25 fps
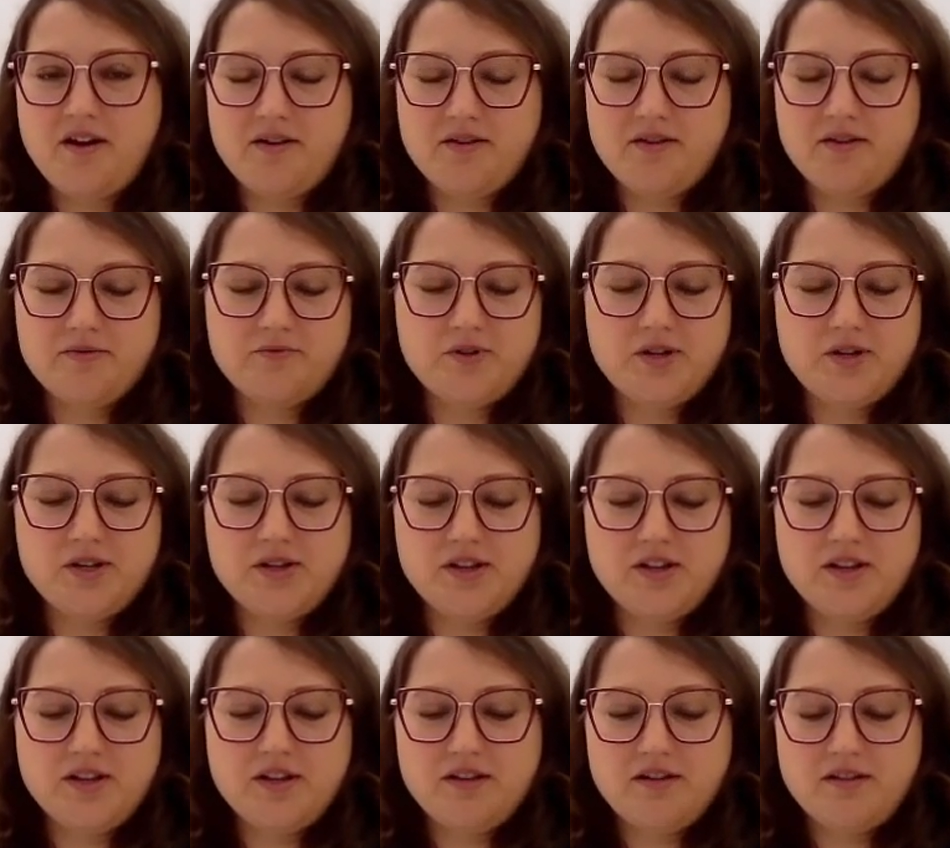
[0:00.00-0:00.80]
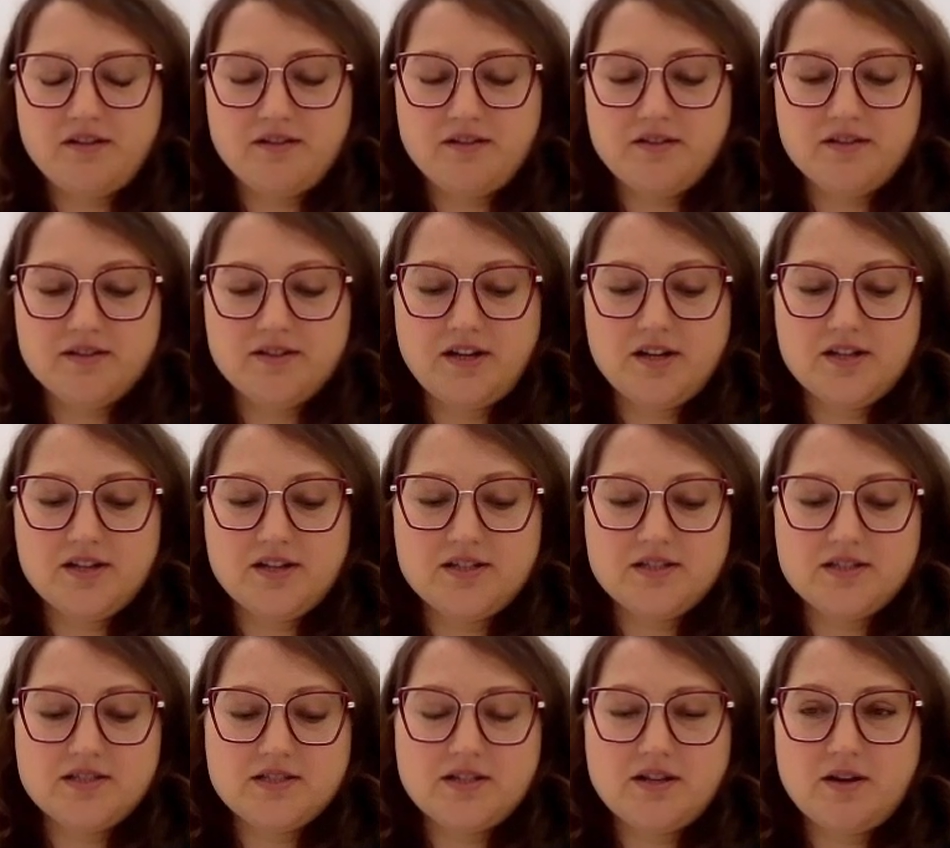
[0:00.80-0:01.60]
really
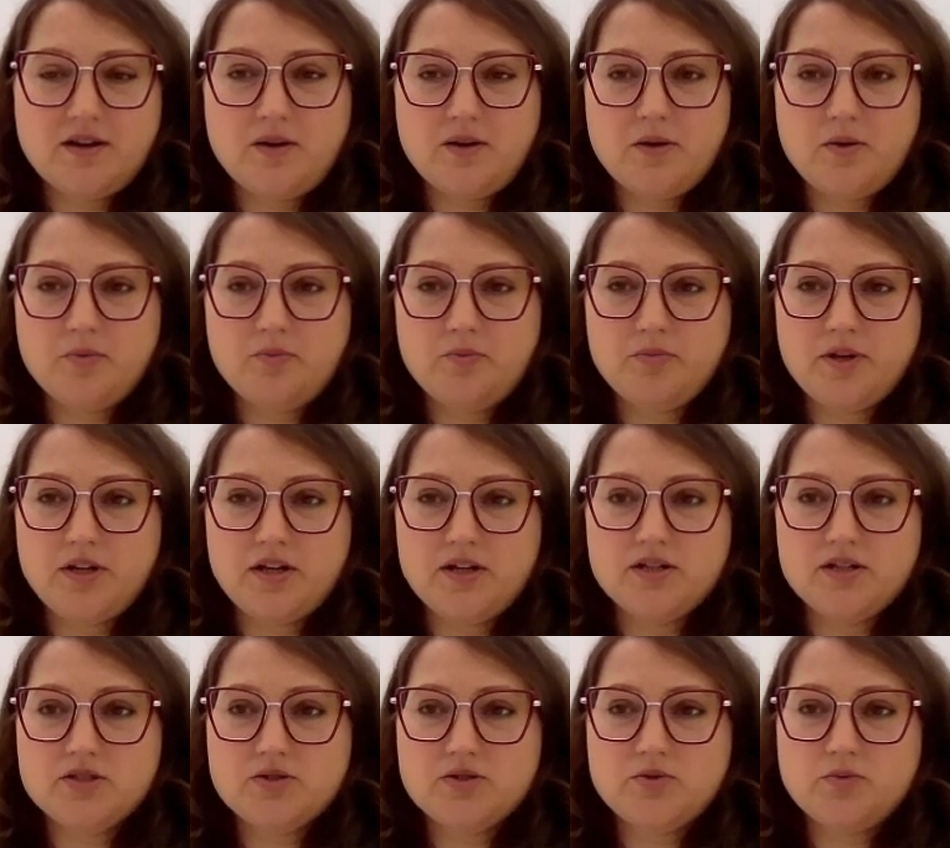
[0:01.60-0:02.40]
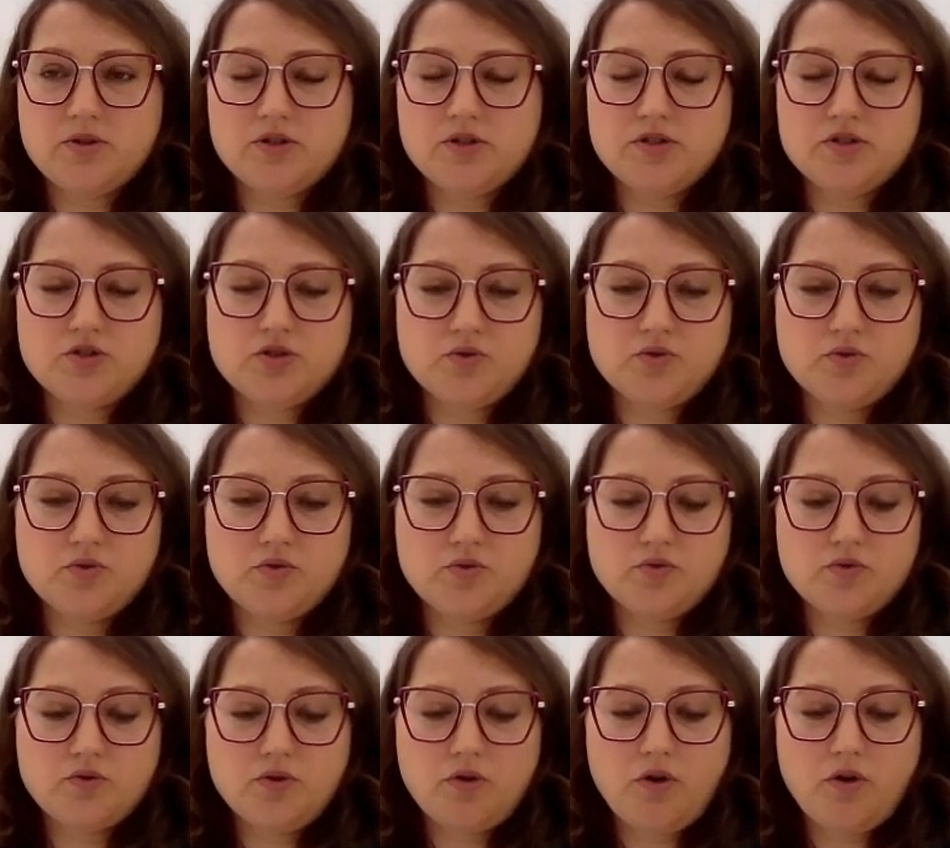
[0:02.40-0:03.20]
nice place where
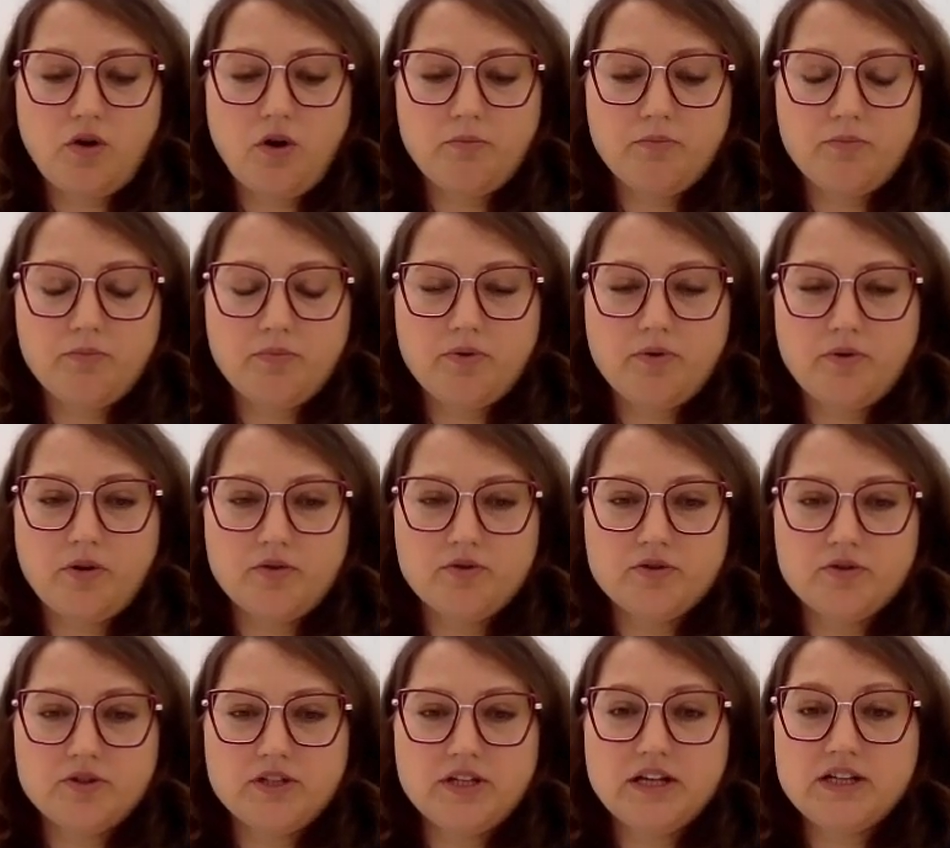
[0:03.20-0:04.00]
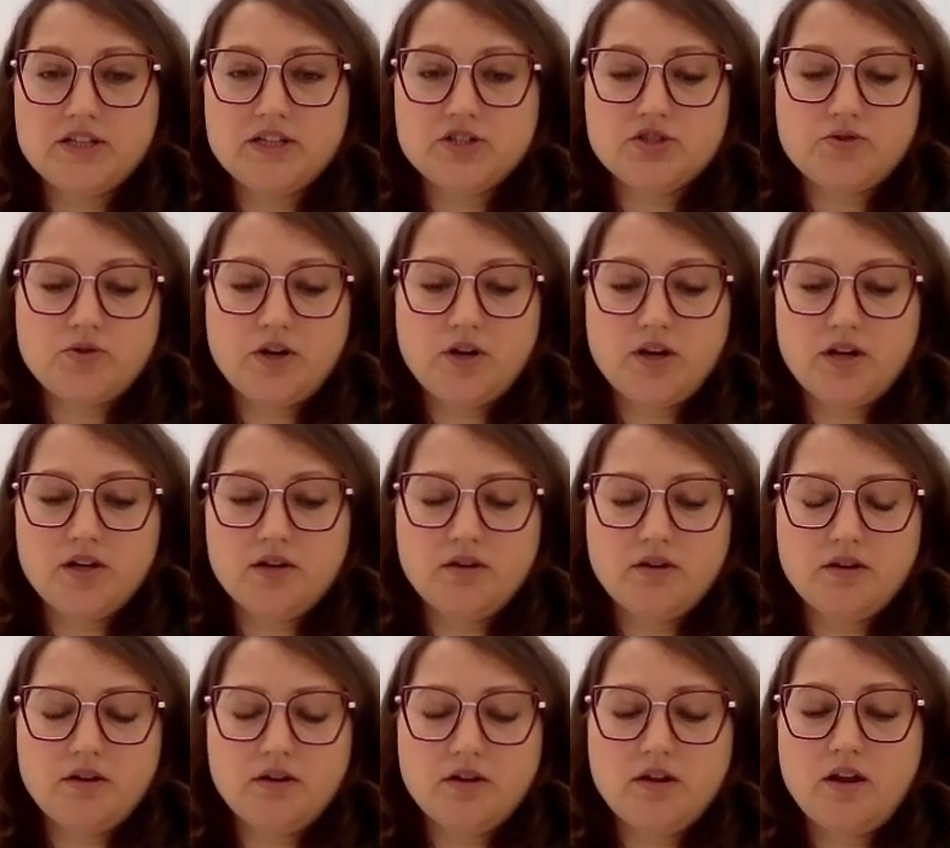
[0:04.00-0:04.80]
to hop on the next
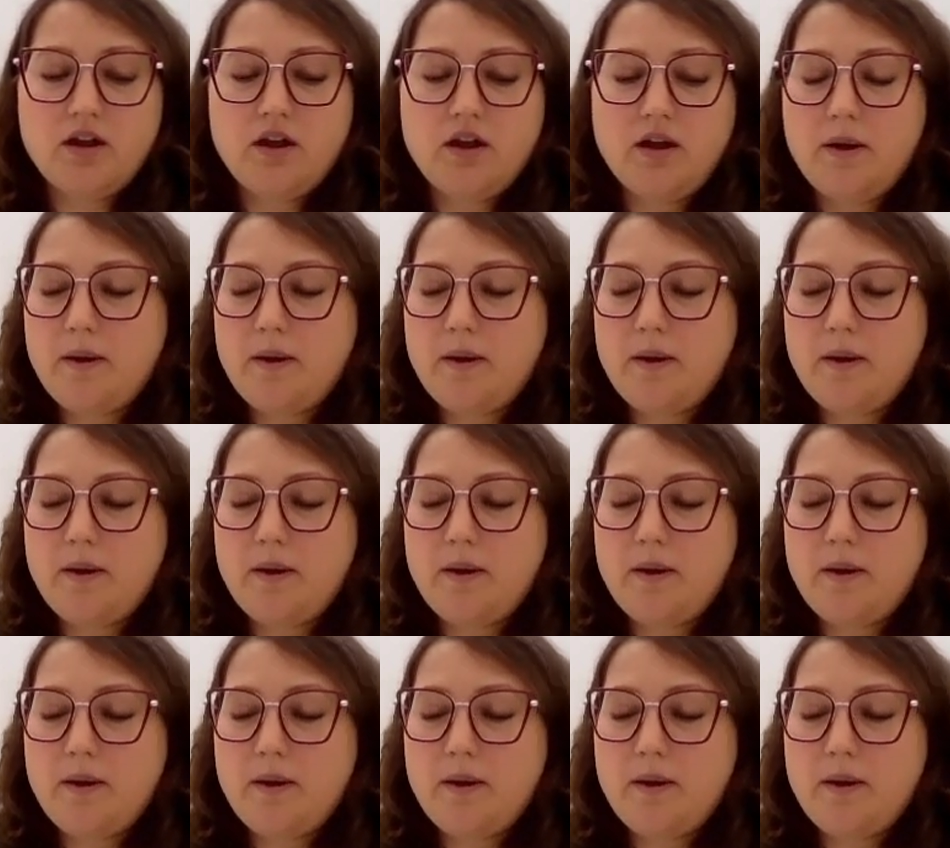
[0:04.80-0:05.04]
train.